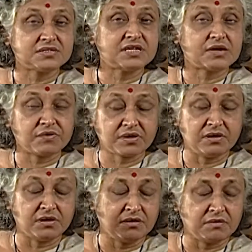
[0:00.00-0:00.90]
that were
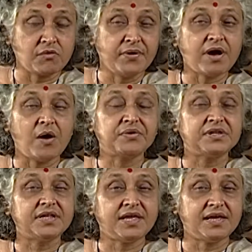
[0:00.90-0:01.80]
going out in
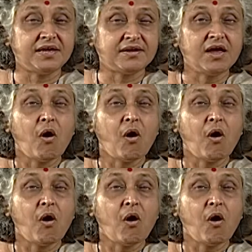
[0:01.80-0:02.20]
the air,